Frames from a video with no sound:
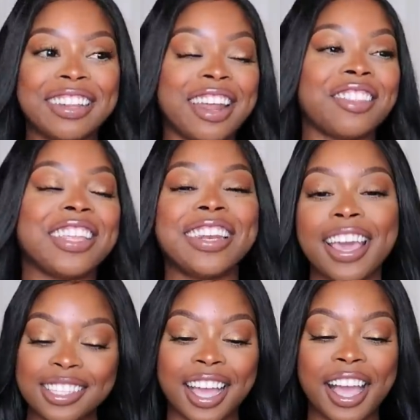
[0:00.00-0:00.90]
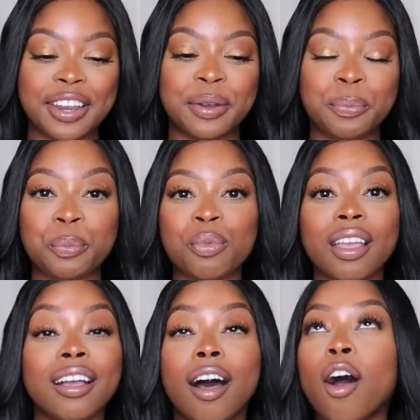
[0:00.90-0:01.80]
Now the next item
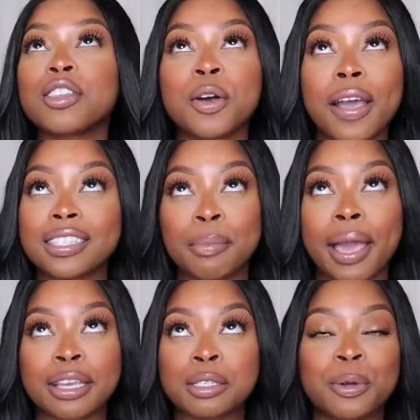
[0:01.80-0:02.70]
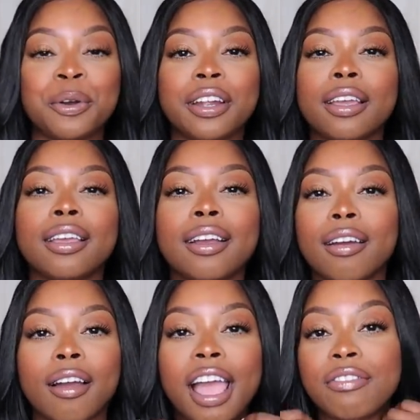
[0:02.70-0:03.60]
also has a backstory,
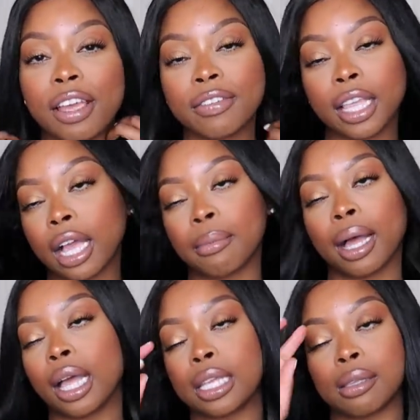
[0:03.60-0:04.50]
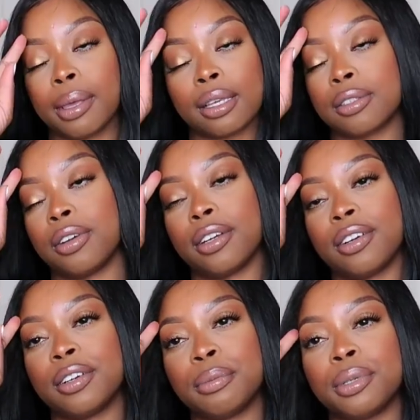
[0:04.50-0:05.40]
girl. Half of everything I buy has a backstory,
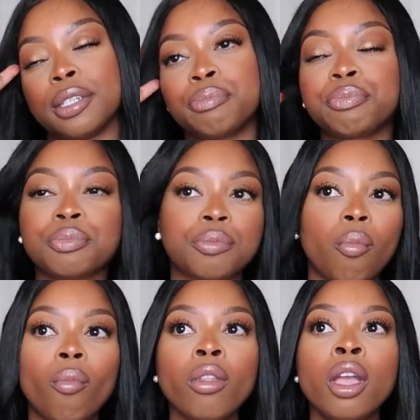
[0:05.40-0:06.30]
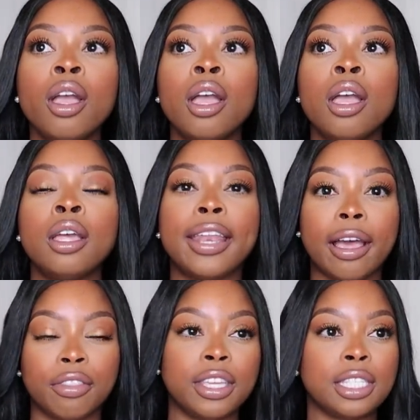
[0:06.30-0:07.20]
girl. But
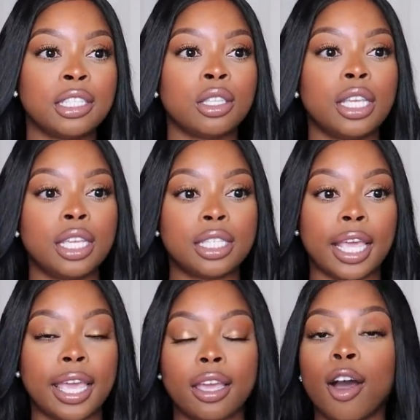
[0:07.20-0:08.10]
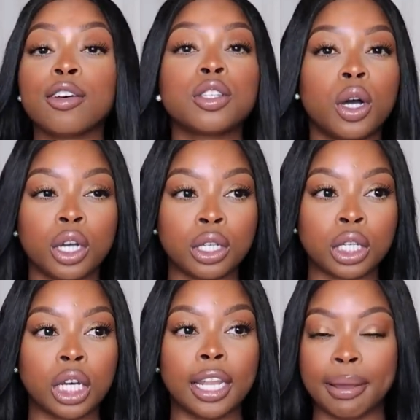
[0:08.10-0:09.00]
now this is a also a
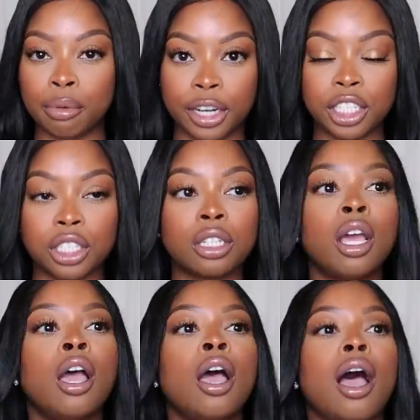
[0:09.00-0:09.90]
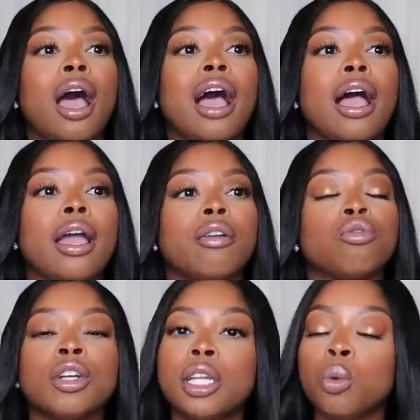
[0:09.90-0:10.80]
collaboration. I
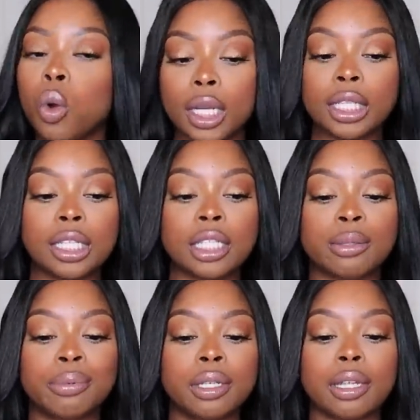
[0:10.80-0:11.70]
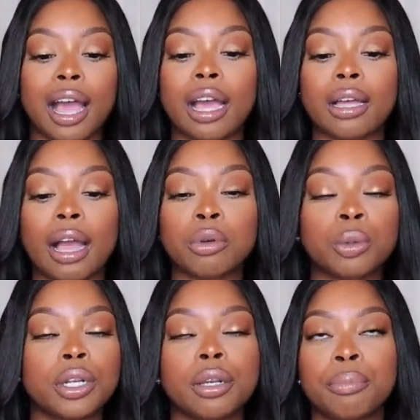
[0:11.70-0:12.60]
really wanted this, but I, I was
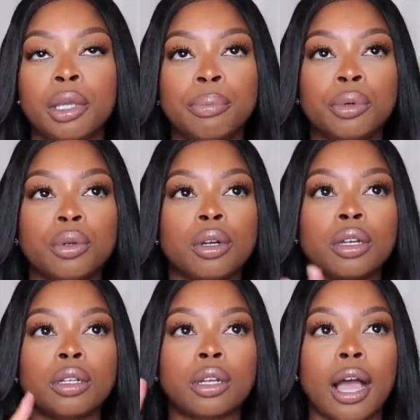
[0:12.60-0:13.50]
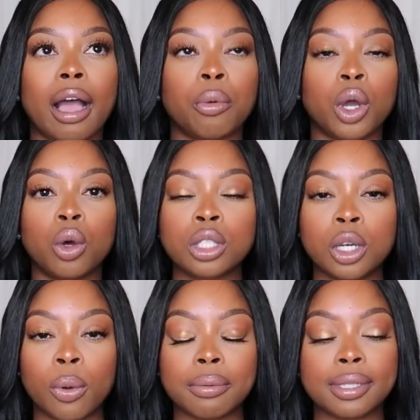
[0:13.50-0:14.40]
one of them people, I would go to
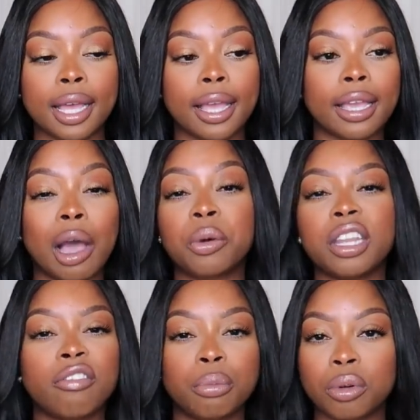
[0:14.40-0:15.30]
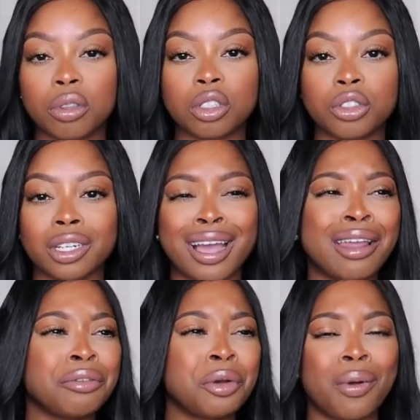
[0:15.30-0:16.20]
the website, I would never pull the trigger. I
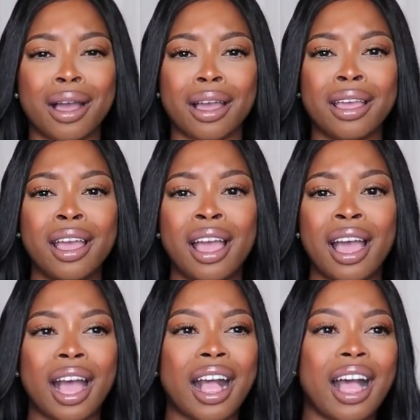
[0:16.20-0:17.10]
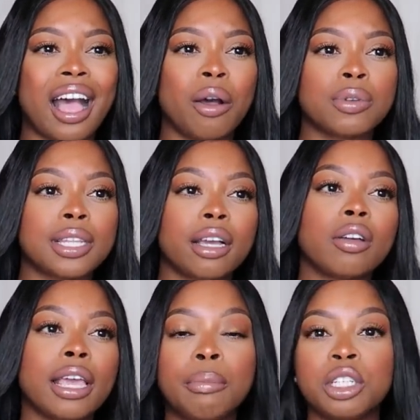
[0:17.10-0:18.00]
don't know why. I was like,
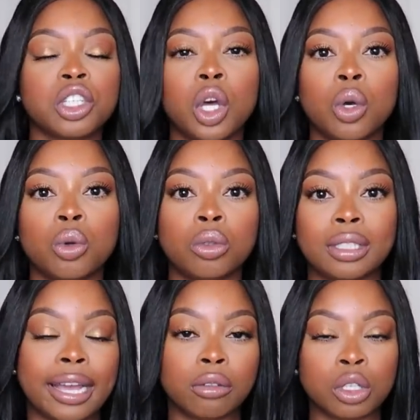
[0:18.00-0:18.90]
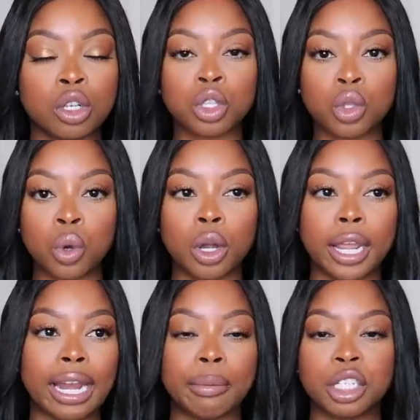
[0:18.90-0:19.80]
okay, I'm gonna just go down store
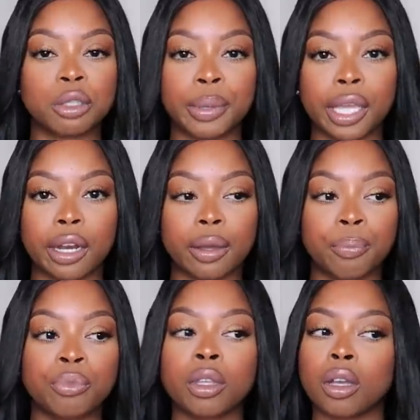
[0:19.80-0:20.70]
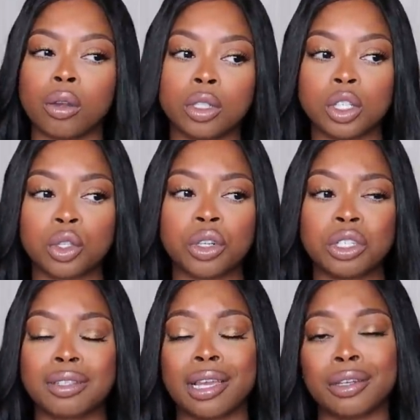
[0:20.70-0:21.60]
and I'm gonna just pick it up. Go to the store,
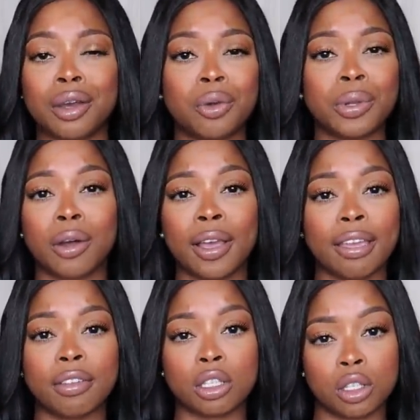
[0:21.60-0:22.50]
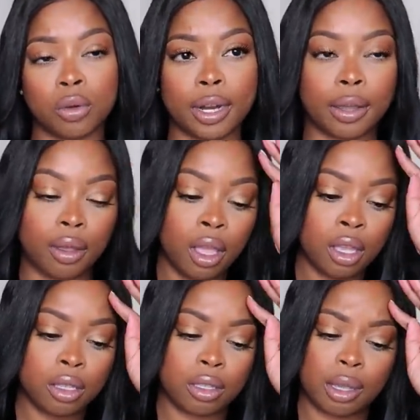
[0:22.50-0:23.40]
she was like, no, we don't have it, it's sold out.
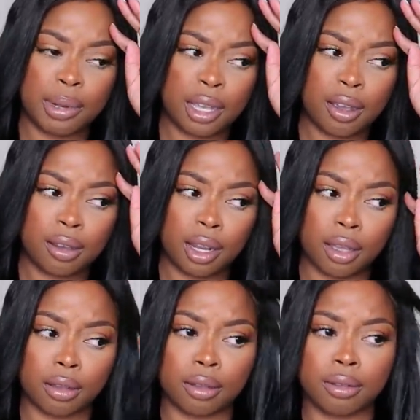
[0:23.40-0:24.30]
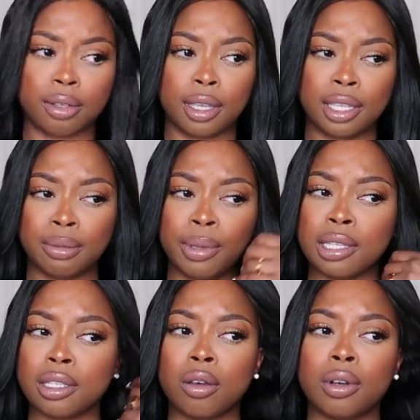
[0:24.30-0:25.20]
So I'm like, hold on, it's
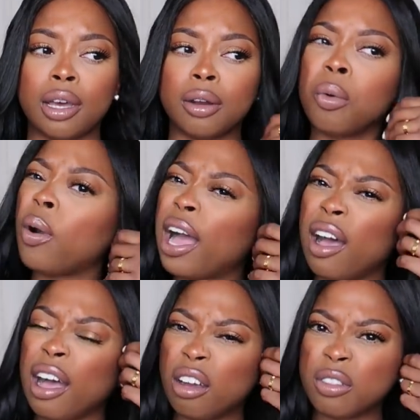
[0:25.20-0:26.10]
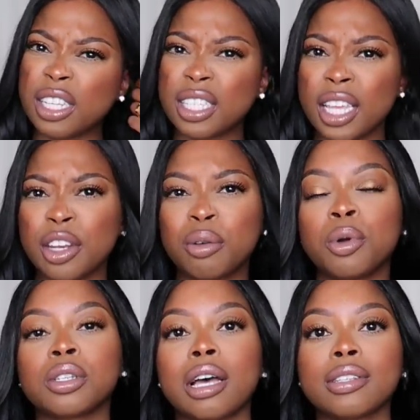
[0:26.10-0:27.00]
been sold out a while, I don't really see it no
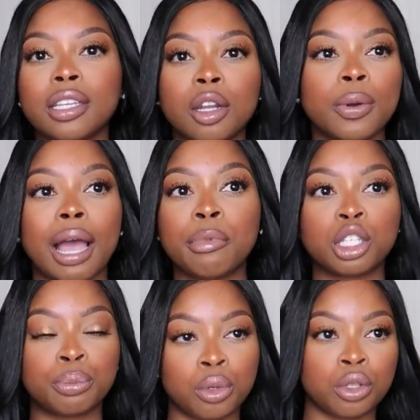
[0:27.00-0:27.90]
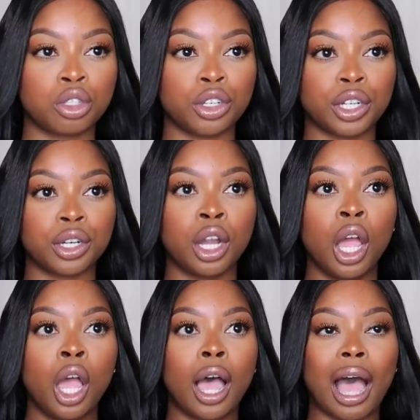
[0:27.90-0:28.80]
more. So I was like, you know what, I'm gonna just pull the trigger,
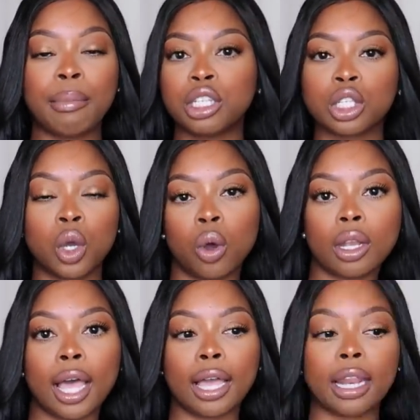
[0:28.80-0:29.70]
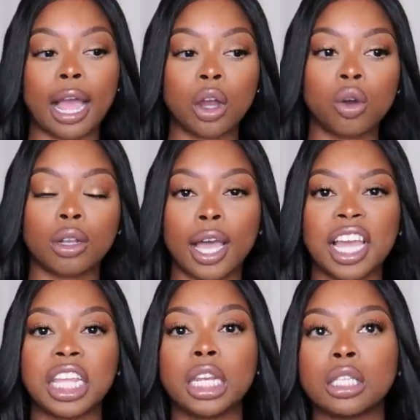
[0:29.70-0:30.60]
I'm gonna just go online. I go
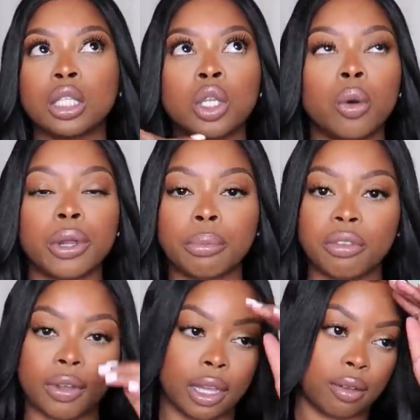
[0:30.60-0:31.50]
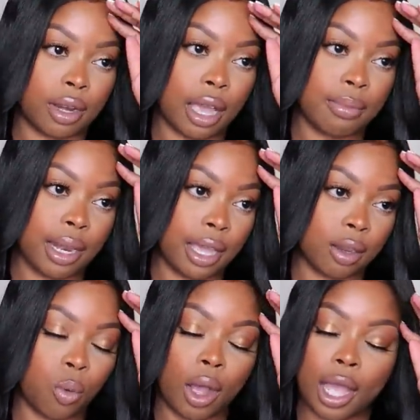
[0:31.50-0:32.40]
online, it is nowhere to be found. I'm
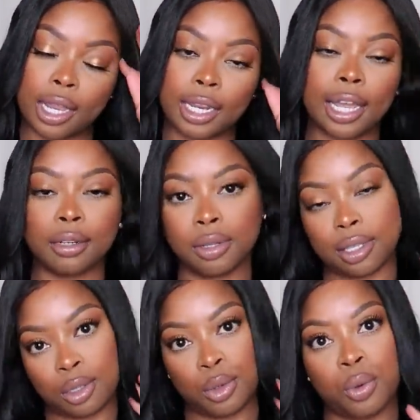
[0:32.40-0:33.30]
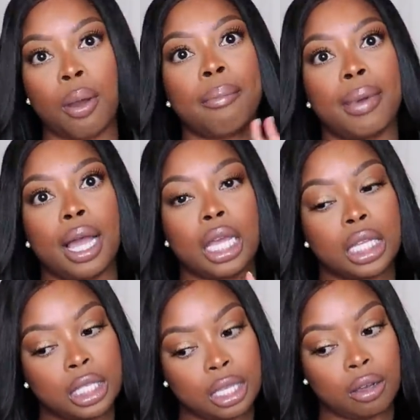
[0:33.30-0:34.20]
like, why did I do this to
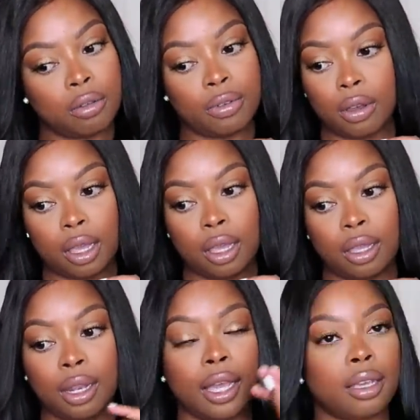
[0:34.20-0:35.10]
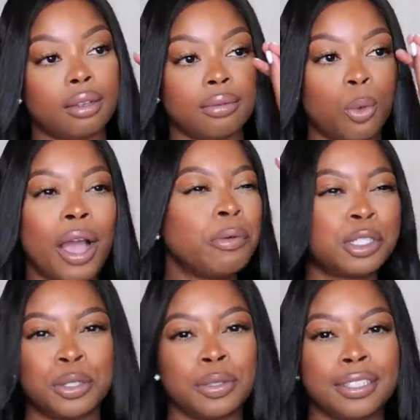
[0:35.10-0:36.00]
myself, okay? Like, why
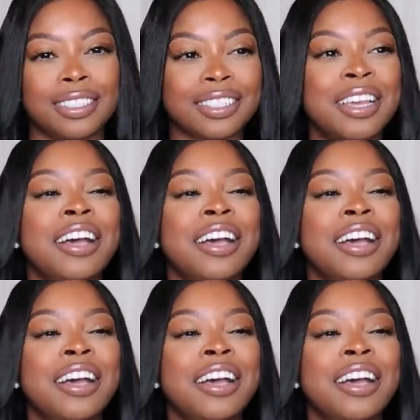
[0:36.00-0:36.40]
would you do this?